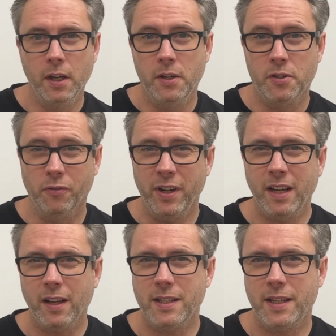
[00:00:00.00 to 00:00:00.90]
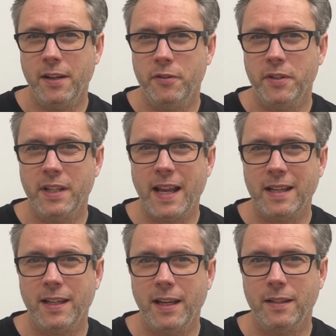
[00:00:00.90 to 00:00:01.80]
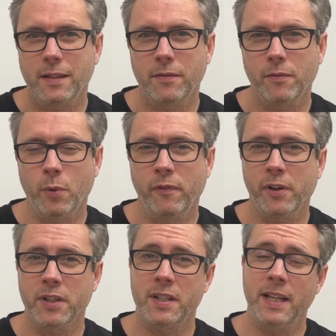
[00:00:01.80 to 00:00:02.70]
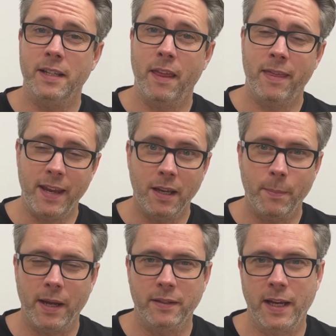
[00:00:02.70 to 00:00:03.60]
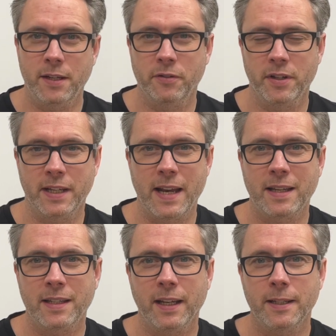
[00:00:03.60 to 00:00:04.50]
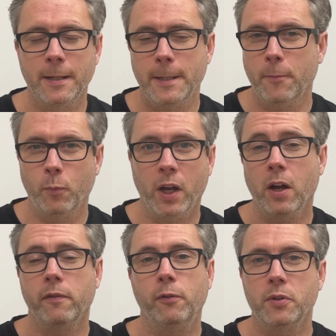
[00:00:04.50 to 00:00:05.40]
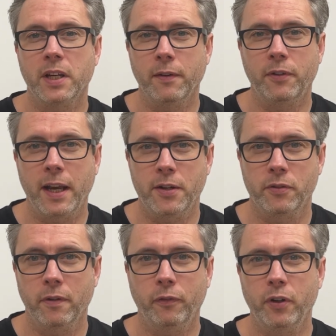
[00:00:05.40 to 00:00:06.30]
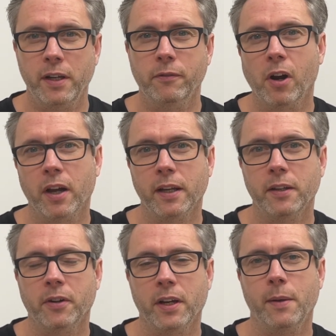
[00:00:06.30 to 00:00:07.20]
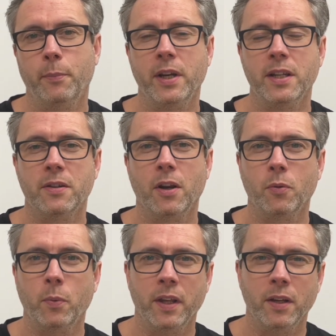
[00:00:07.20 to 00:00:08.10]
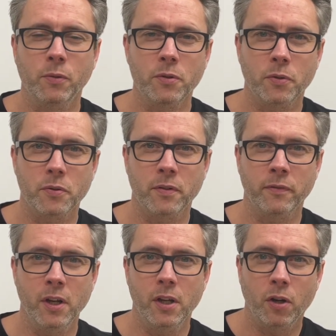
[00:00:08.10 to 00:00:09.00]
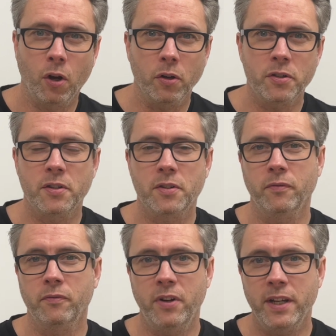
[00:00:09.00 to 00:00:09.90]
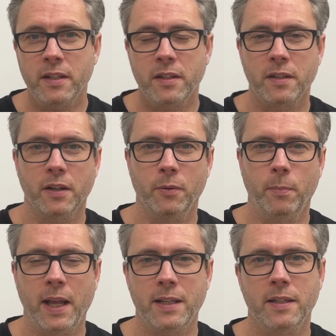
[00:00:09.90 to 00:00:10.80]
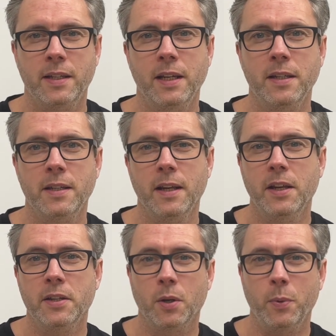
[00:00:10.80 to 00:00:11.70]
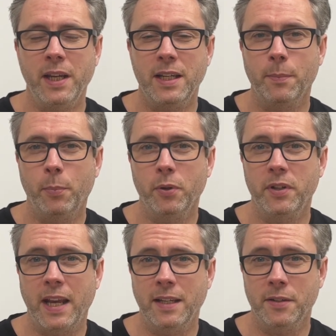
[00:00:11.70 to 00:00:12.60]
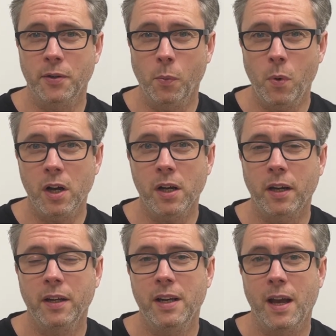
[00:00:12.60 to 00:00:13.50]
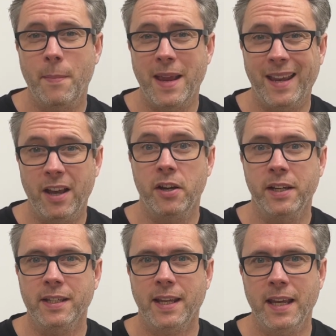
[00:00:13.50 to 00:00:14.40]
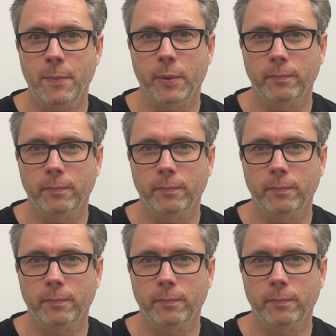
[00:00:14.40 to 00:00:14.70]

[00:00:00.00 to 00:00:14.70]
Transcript: To realize data as an asset, we first need to think about data as an asset. We can't afford to give data a free ride, right? It brings along with it all sorts of costs and risks and complexities, so we need to put data to work and make it earn its keep.